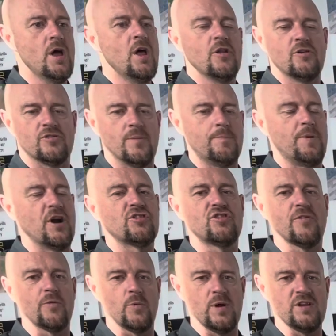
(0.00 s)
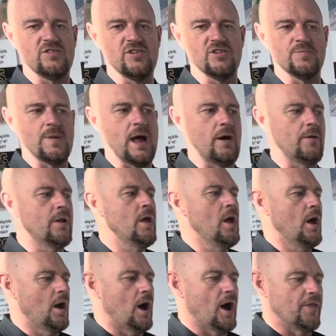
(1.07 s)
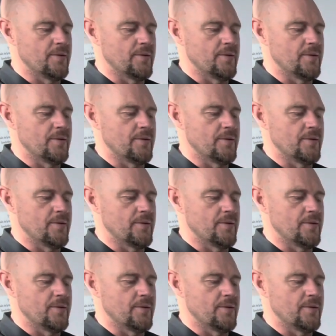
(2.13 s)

There's a bunch of different ways these mount. Uh,